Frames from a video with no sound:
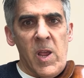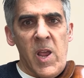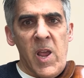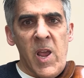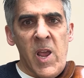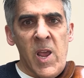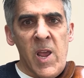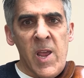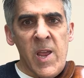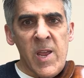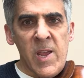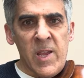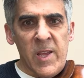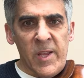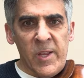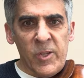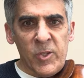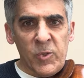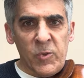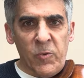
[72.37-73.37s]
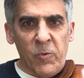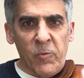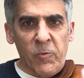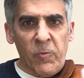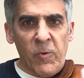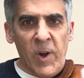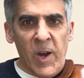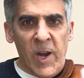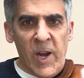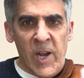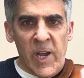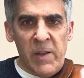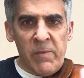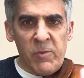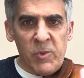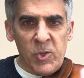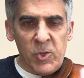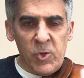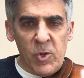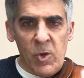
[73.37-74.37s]
A is 5.
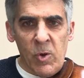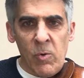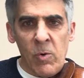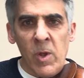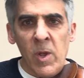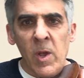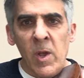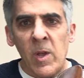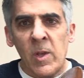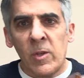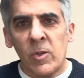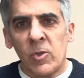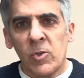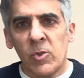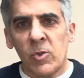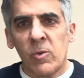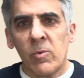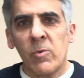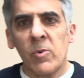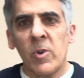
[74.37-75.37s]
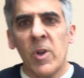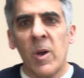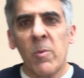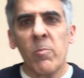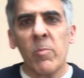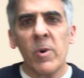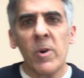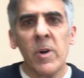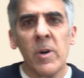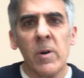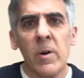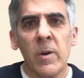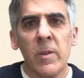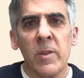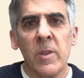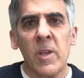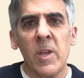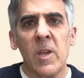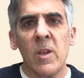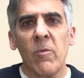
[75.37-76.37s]
So number
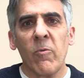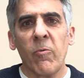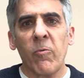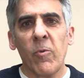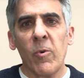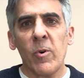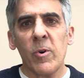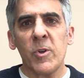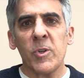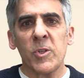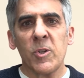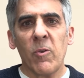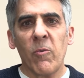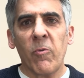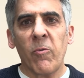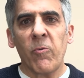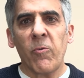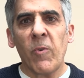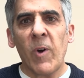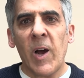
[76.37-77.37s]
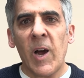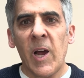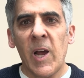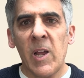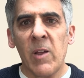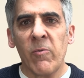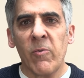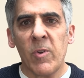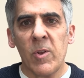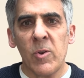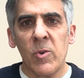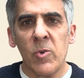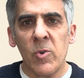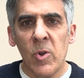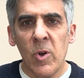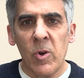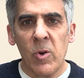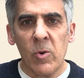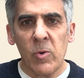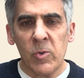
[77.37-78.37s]
the first 5
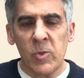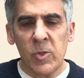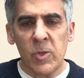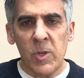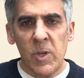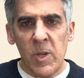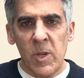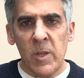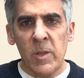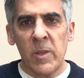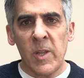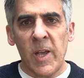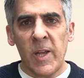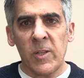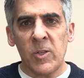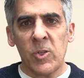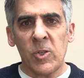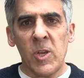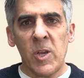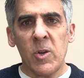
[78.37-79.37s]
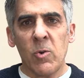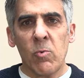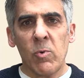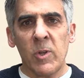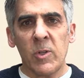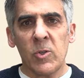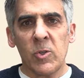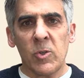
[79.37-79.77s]
notes in that sequence.